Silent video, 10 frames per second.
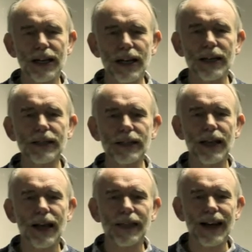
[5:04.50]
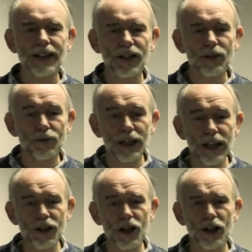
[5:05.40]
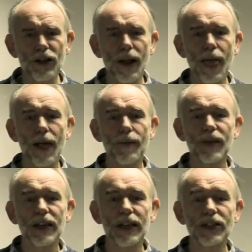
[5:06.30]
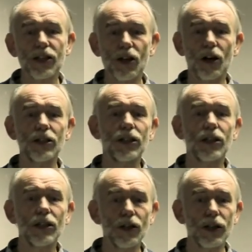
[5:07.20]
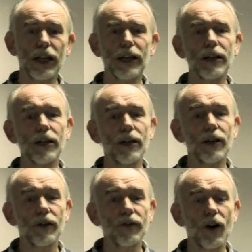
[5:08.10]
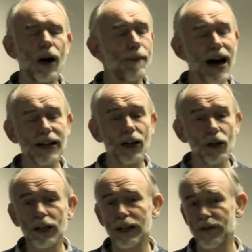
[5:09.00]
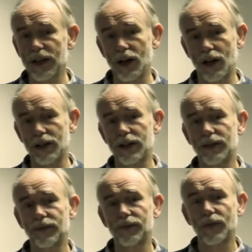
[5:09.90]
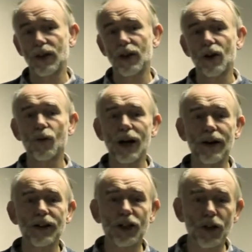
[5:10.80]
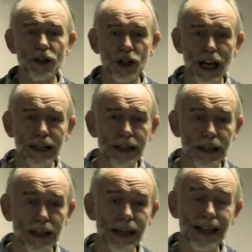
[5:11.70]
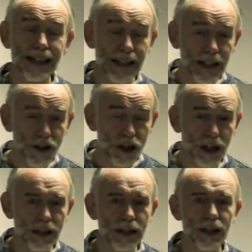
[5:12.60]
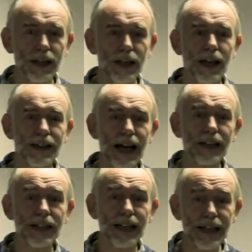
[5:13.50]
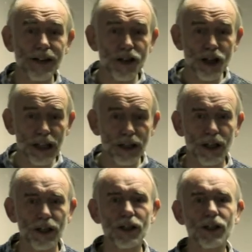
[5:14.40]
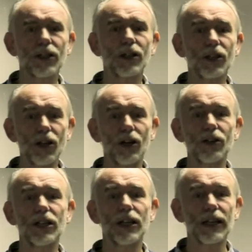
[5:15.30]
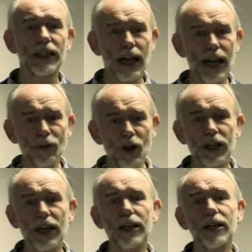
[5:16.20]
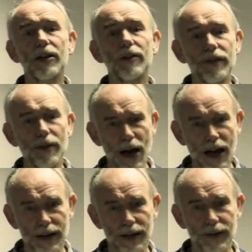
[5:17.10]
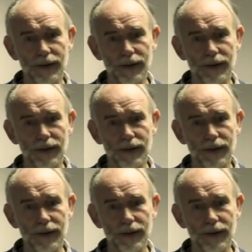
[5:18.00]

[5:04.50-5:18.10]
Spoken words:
is that religion is God looking for, a man looking for God. Whereas Christianity teaches that in Jesus, God came looking for man.